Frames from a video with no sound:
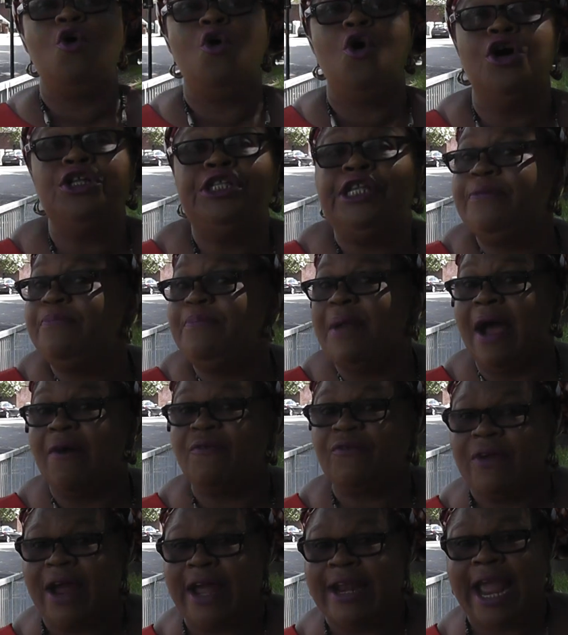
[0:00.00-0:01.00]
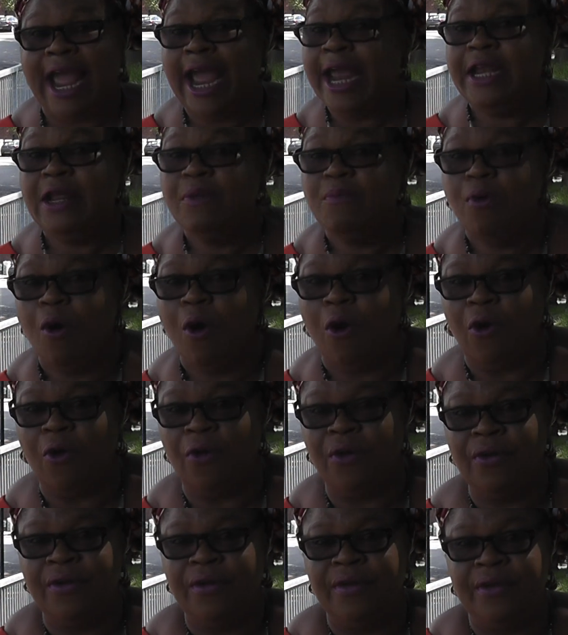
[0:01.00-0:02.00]
hold the Biafran anymore.
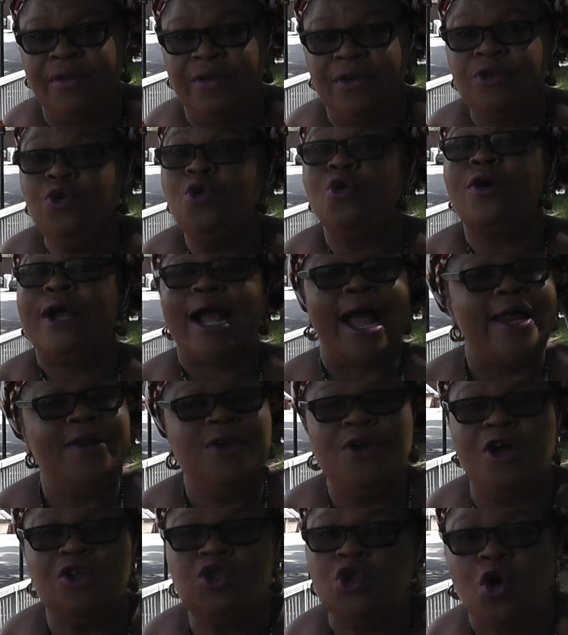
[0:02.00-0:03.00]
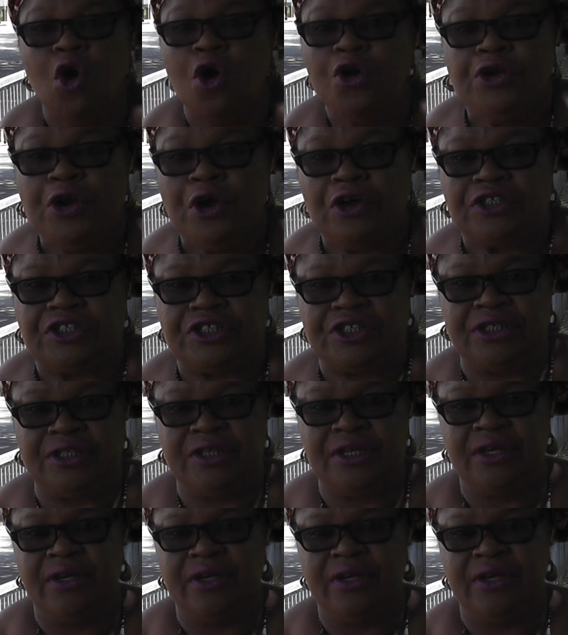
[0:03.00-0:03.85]
You cannot hold us.